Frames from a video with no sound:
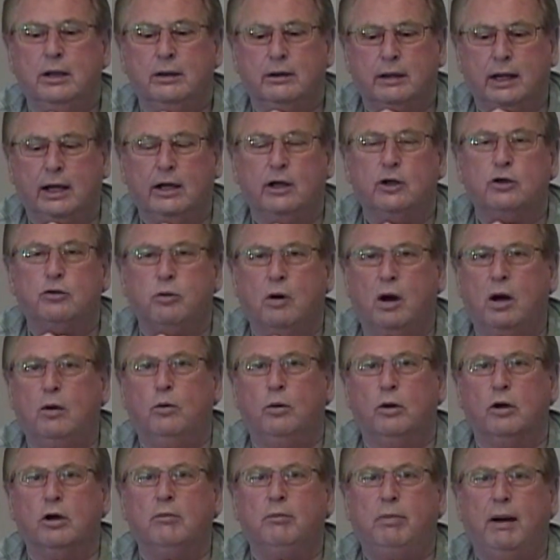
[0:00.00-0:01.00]
That is what
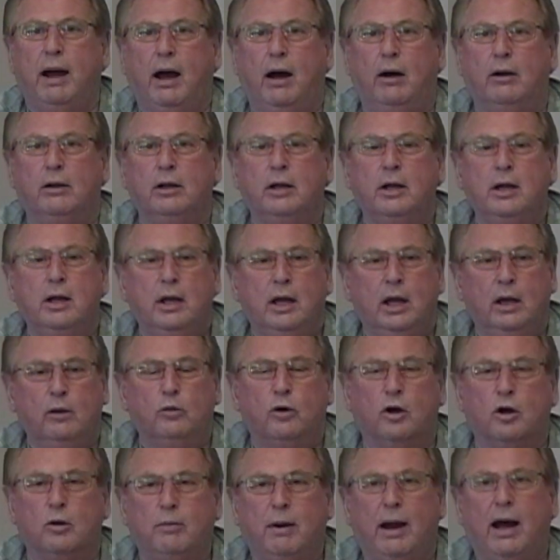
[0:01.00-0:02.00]
we're about. And
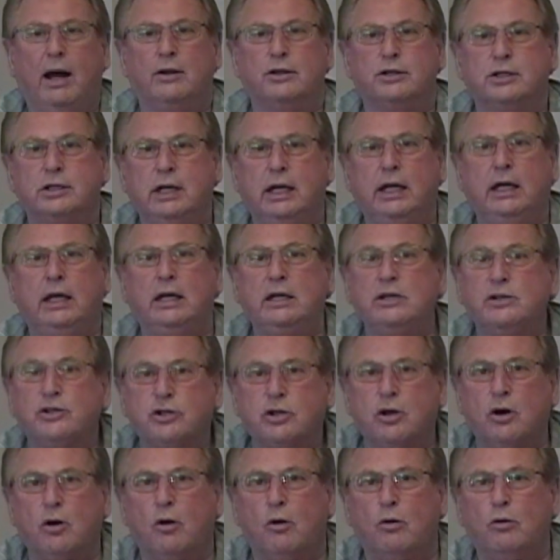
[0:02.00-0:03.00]
we're about seeking
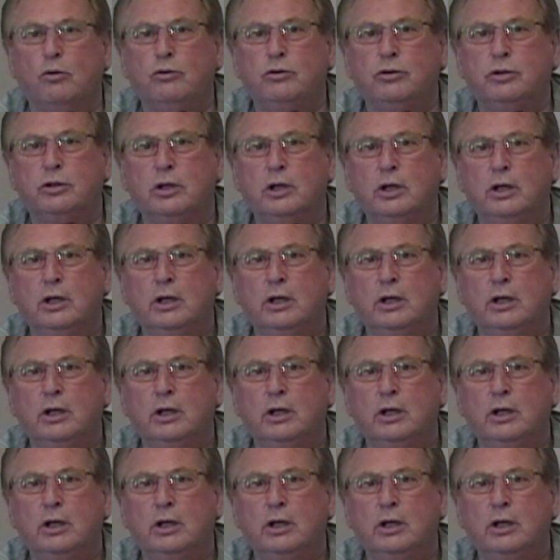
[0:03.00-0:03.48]
souls